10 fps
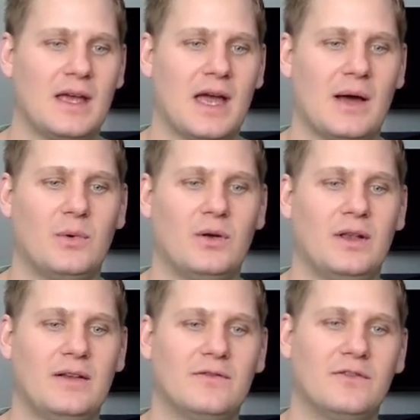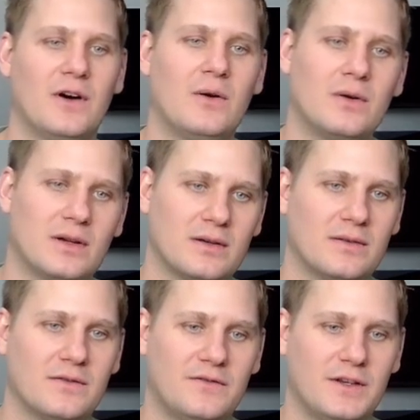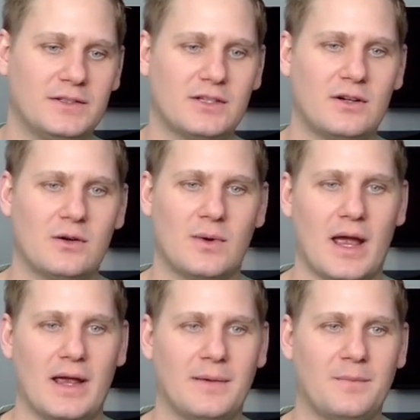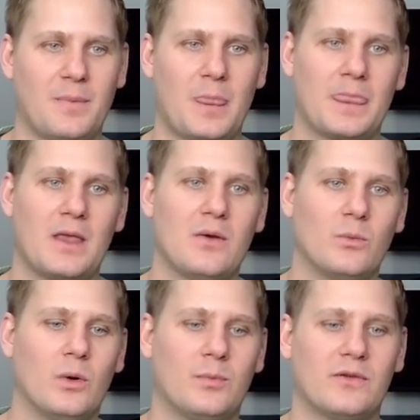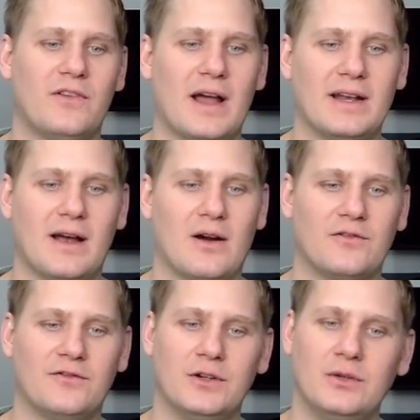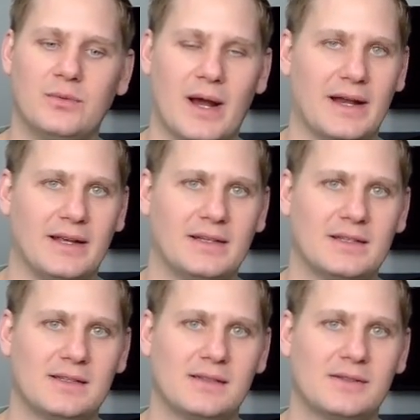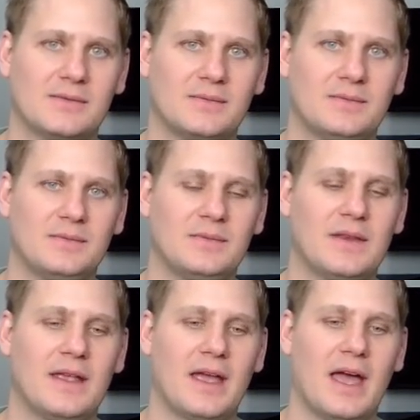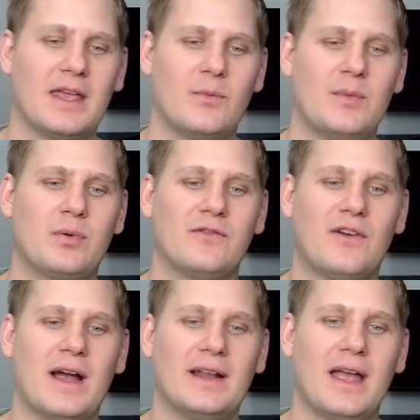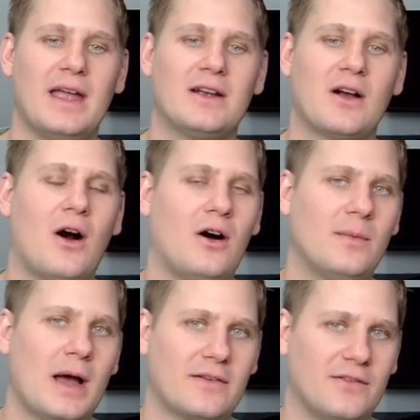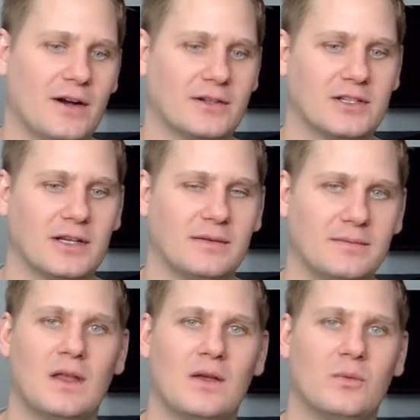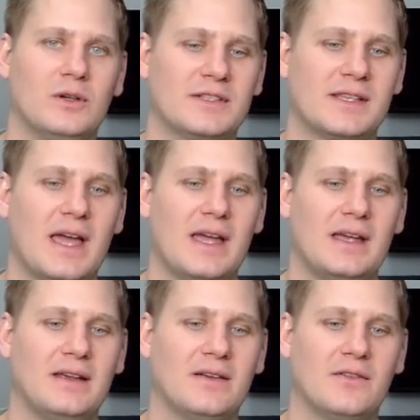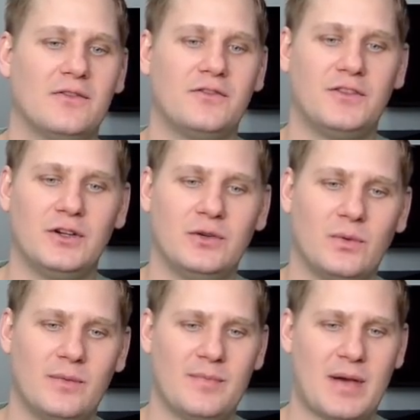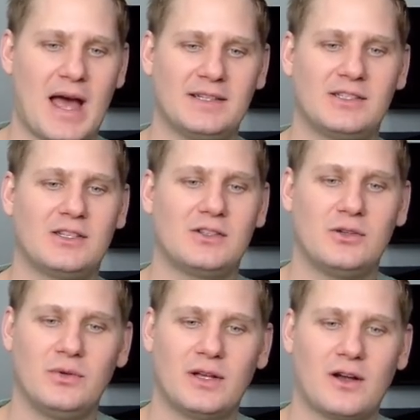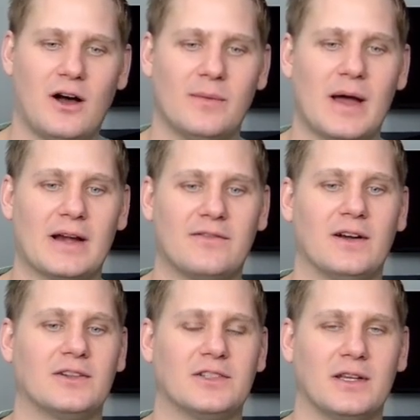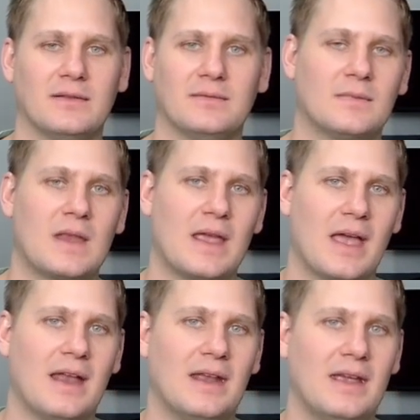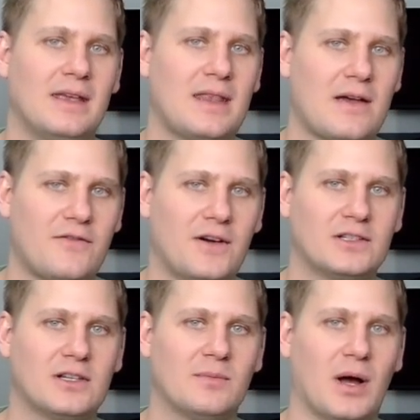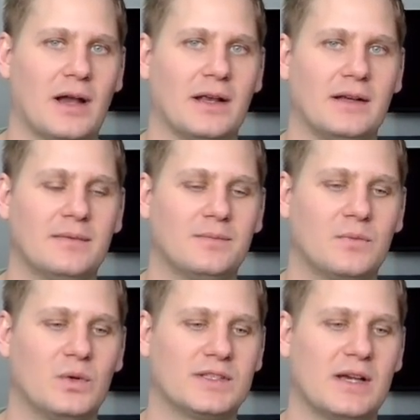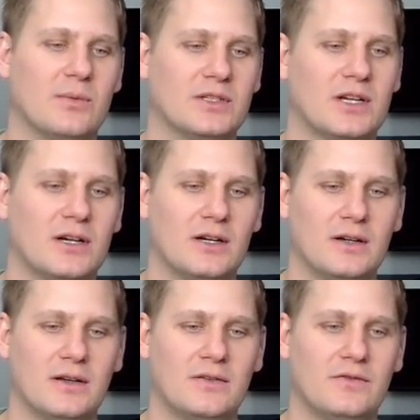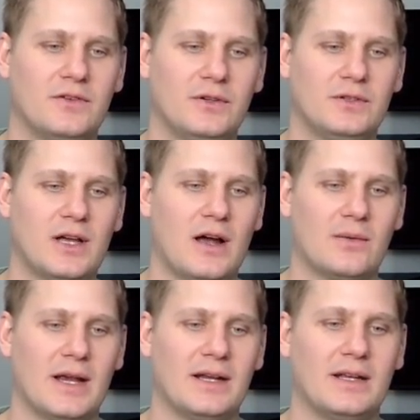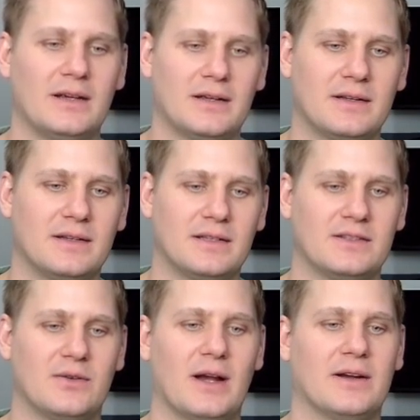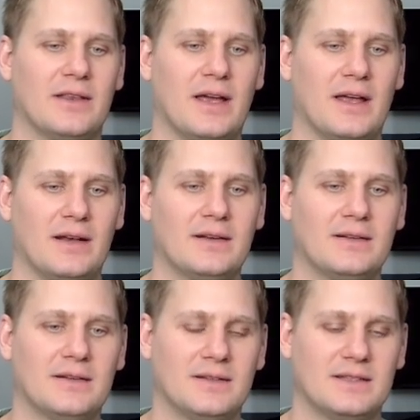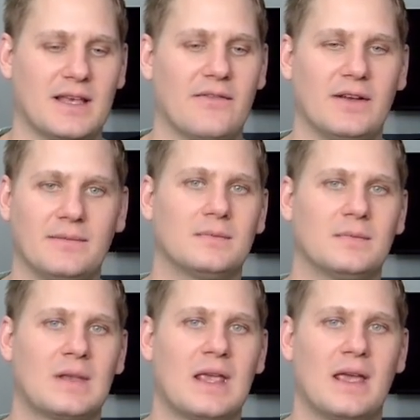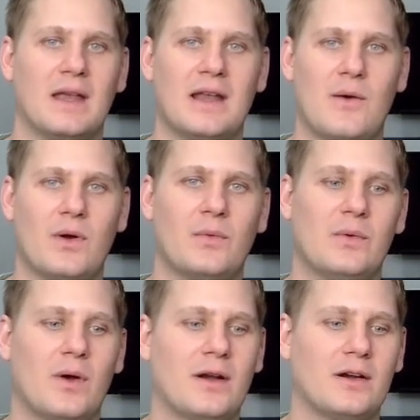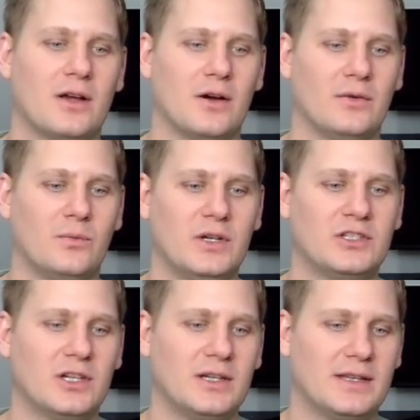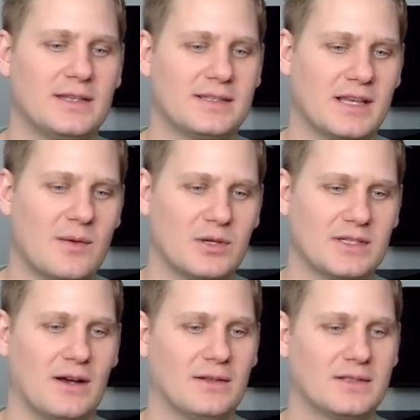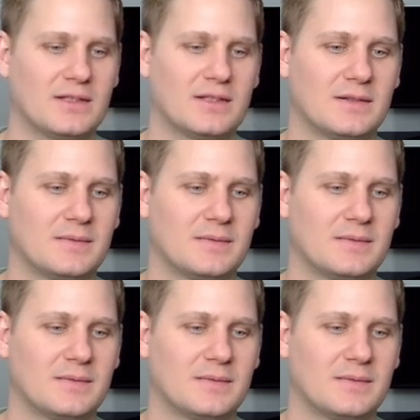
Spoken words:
and we'll invoke filter array. We'll provide it our food ratings, and then we provide it a callback function. We'll say food will be passed to the callback function, and in that function body, we'll say return food.rating is greater than 7. And now when we run our code, we should get the same results,